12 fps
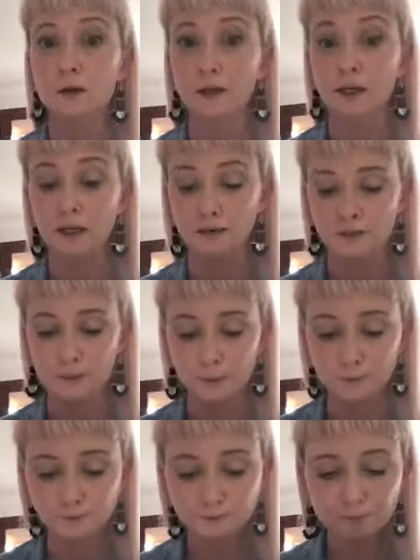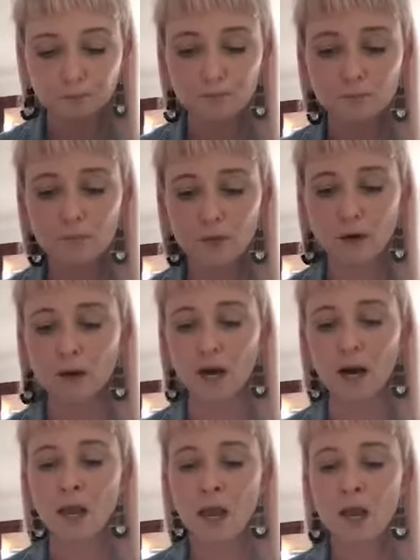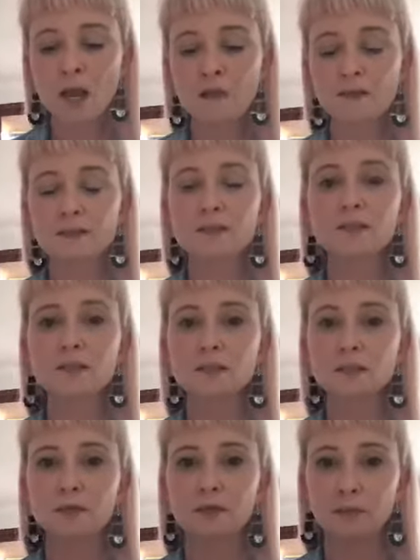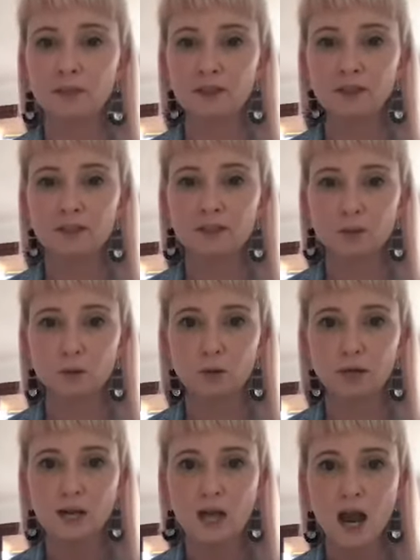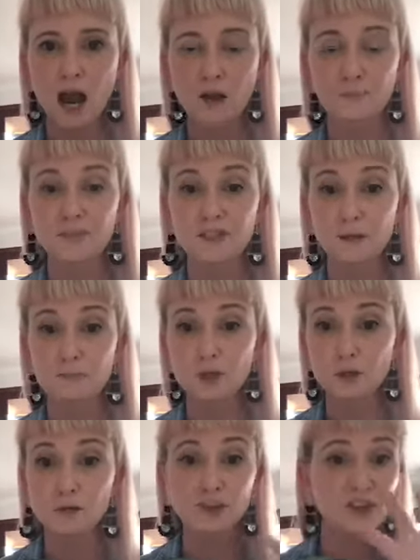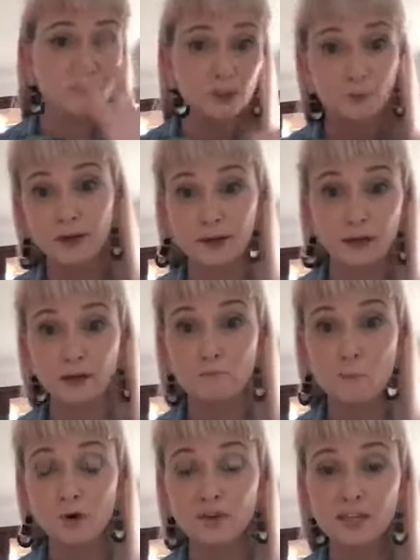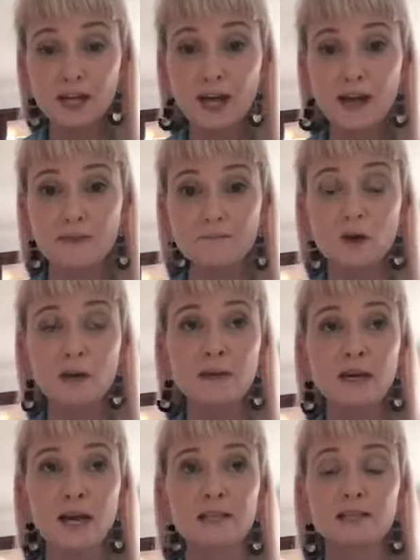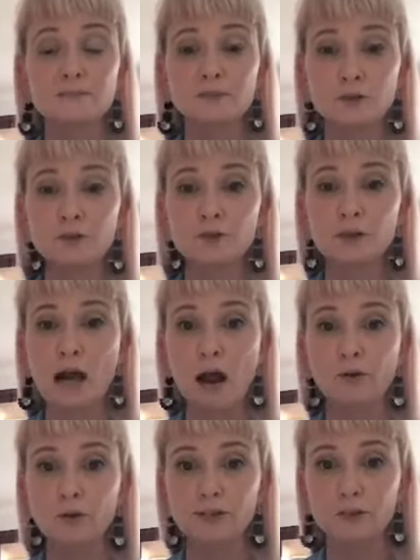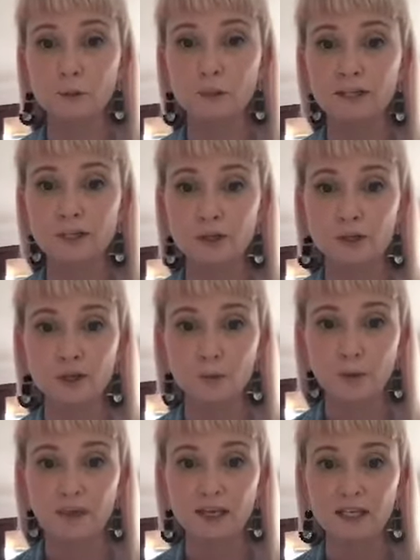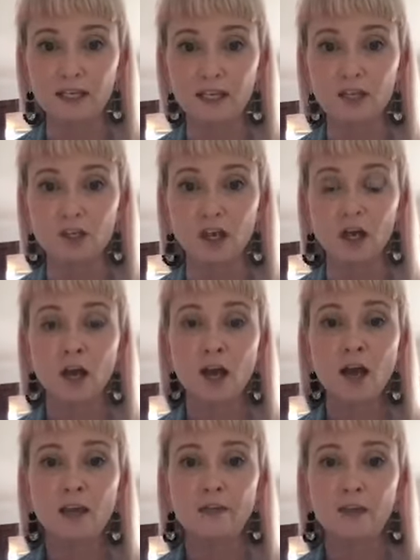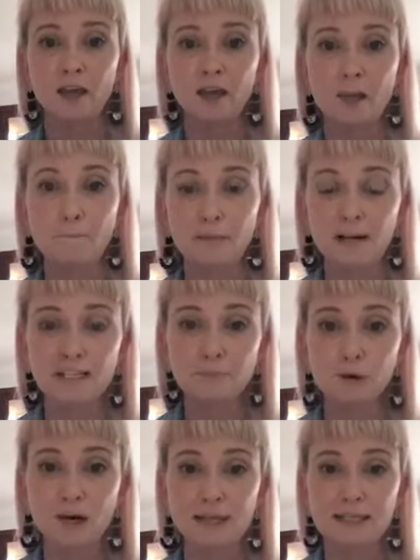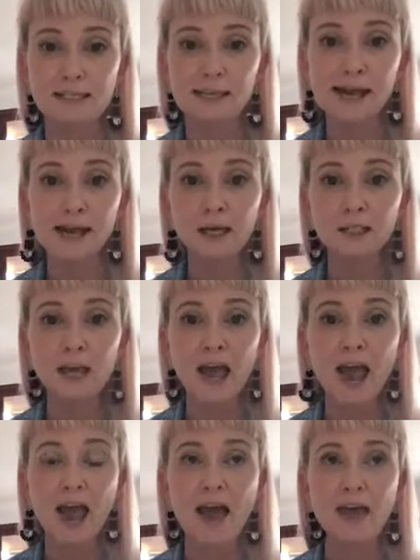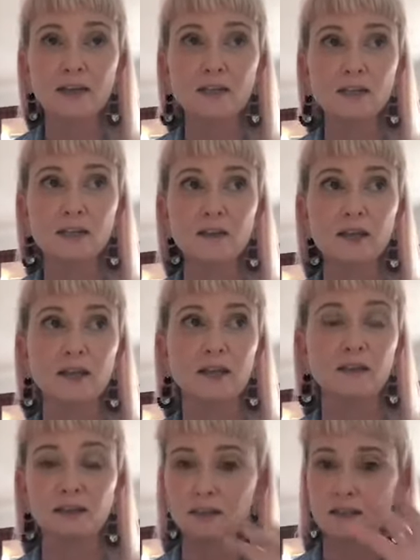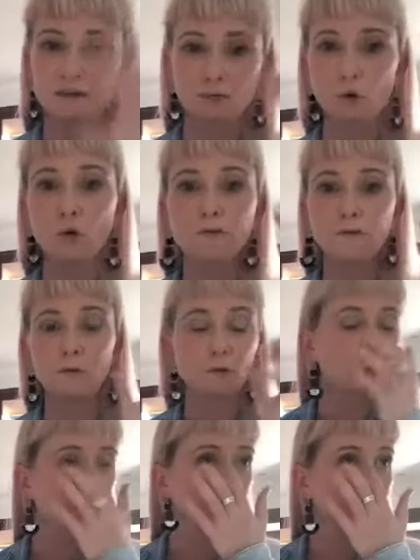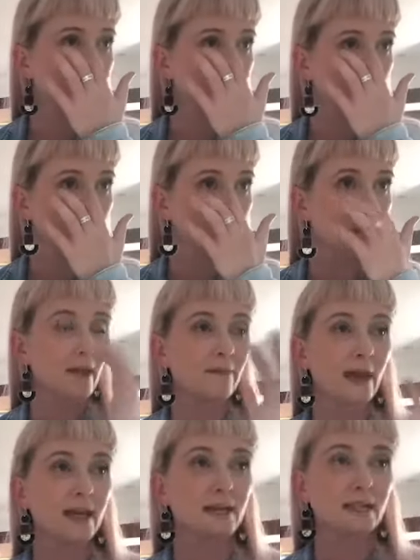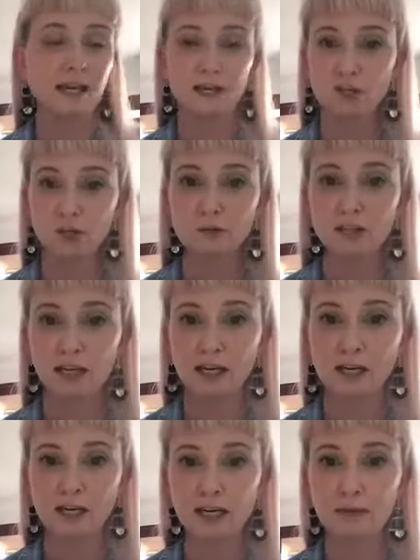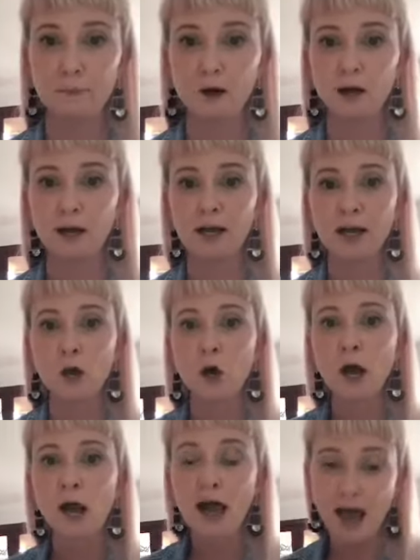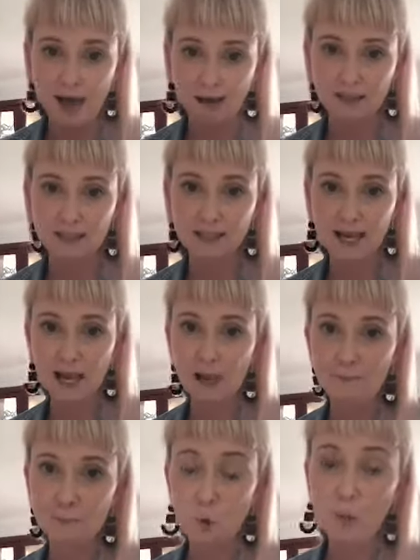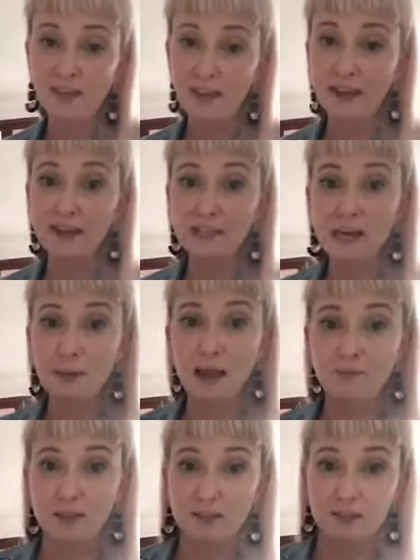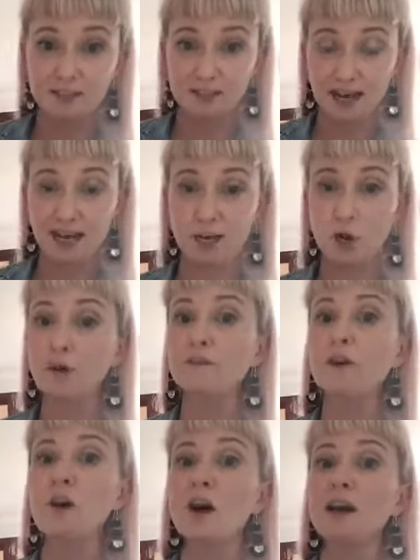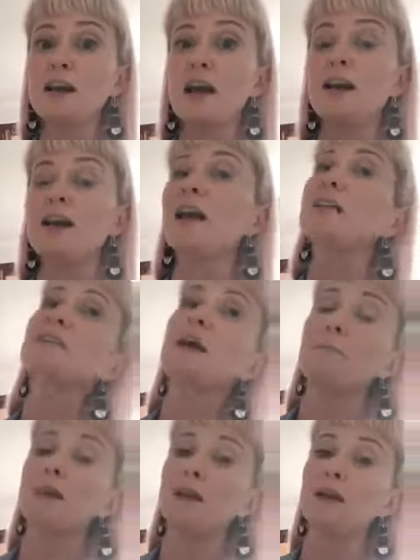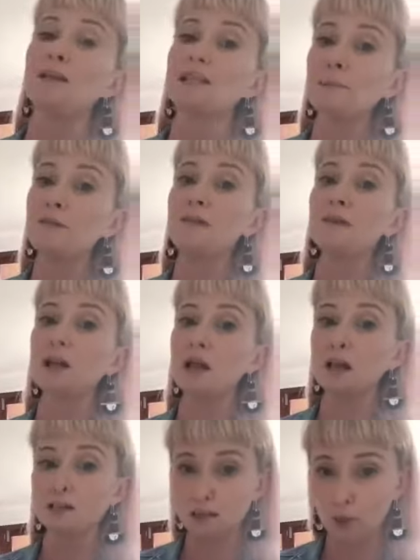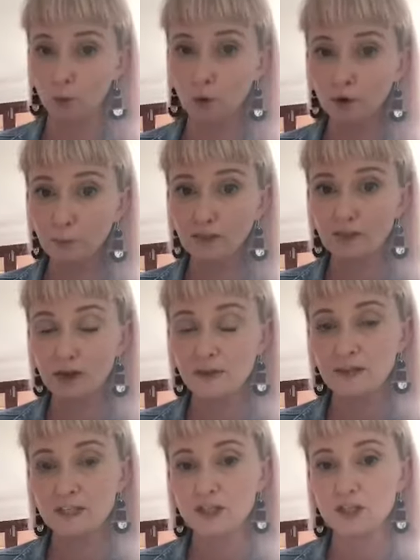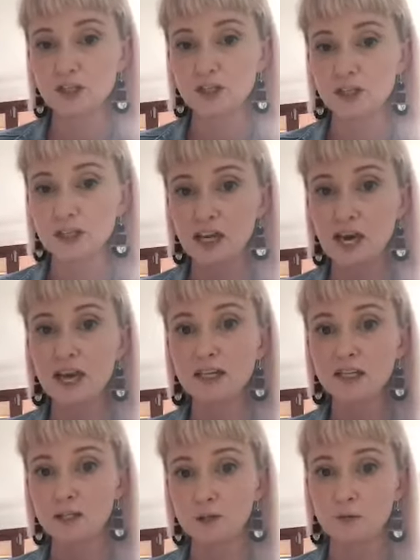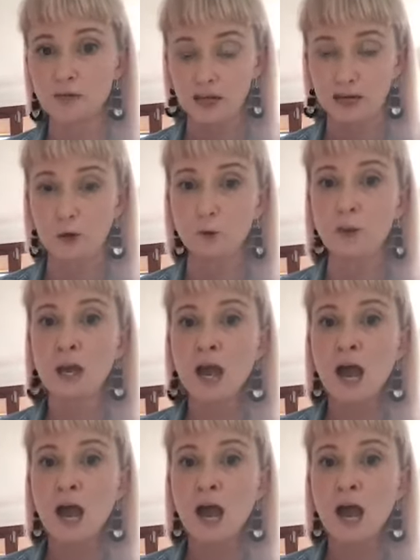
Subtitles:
Totally giftable. All right. This is a story within a story. Some children, so we're in modern day at the moment, and some children are on a school excursion with their teacher. The bus breaks down and there's this awful, awful storm, and they take shelter in a nearby house where they end up having to stay overnight, and ends up being some of the class go on with another teacher to the town to get help.